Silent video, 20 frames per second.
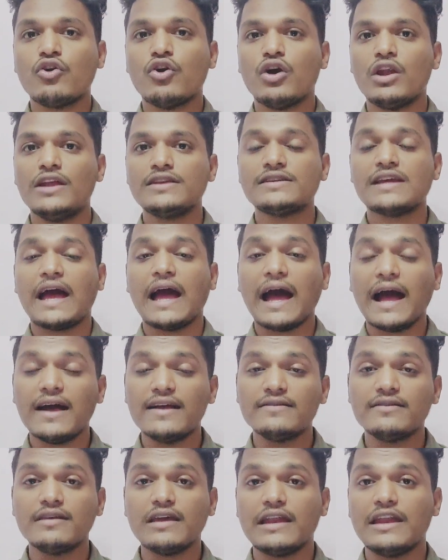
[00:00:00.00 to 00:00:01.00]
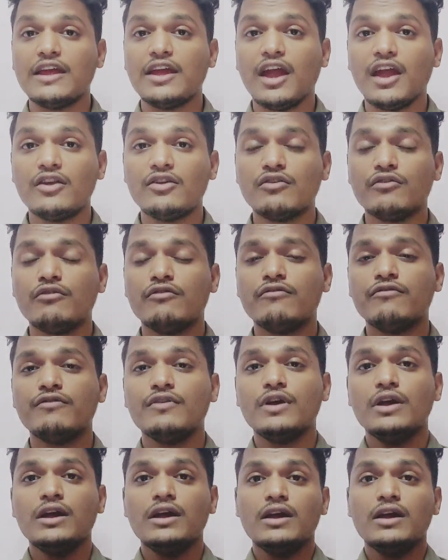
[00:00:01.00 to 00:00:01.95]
college has any kind of